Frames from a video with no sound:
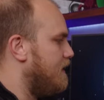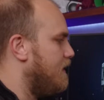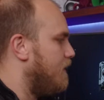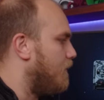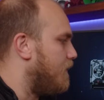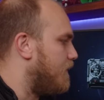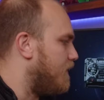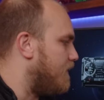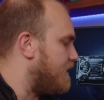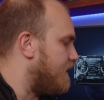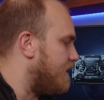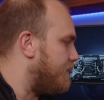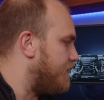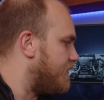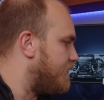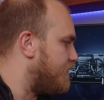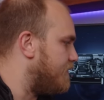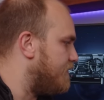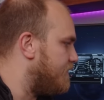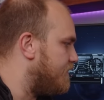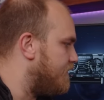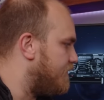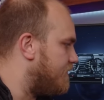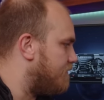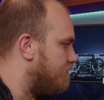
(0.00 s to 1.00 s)
what our
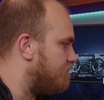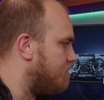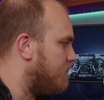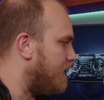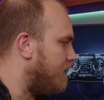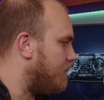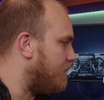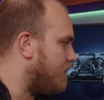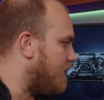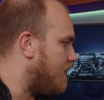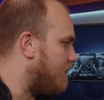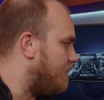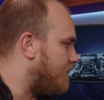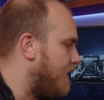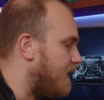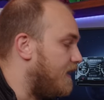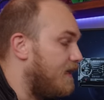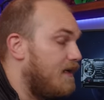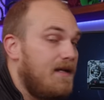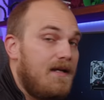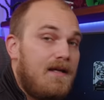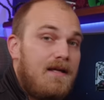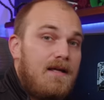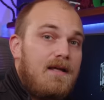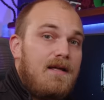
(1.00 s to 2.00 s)
temperatures level off at.